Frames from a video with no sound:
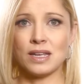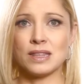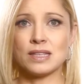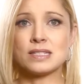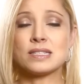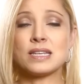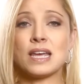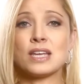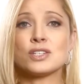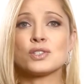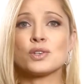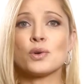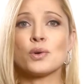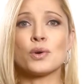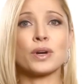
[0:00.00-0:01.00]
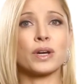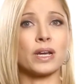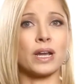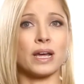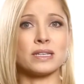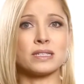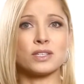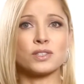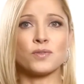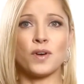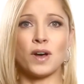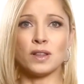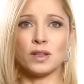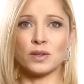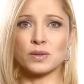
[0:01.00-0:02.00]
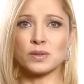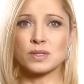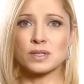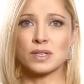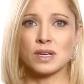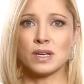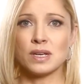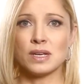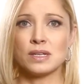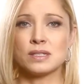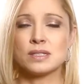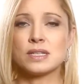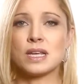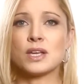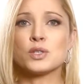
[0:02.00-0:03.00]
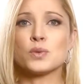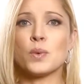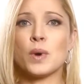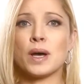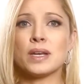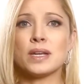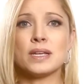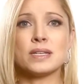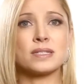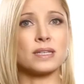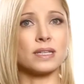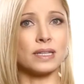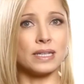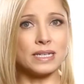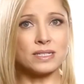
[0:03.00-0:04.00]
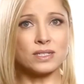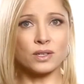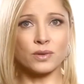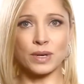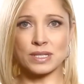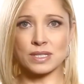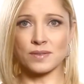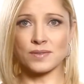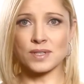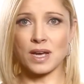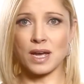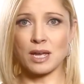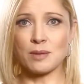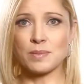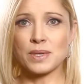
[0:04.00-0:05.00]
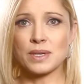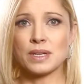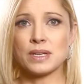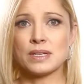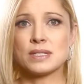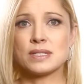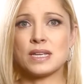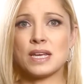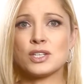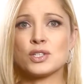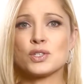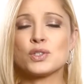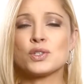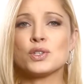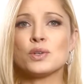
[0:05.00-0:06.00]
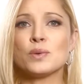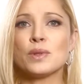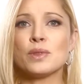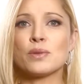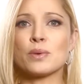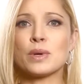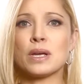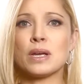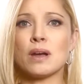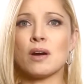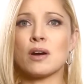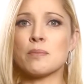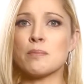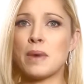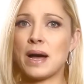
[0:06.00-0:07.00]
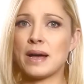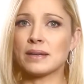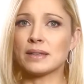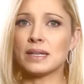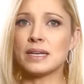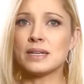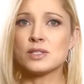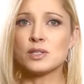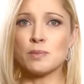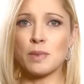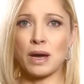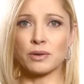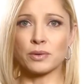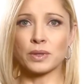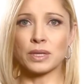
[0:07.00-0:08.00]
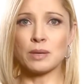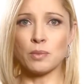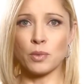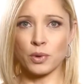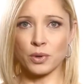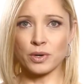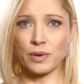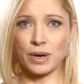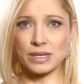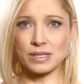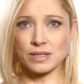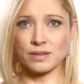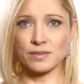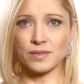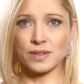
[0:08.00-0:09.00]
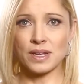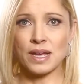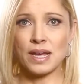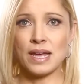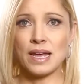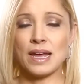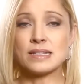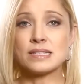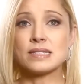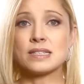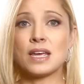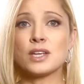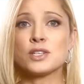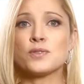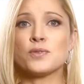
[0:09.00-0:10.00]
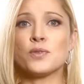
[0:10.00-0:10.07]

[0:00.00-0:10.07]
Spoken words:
The stages are organized as follows. Stage 1 is the least aggressive type. Stages 2 and 3 are mildly to moderately more aggressive, and Stage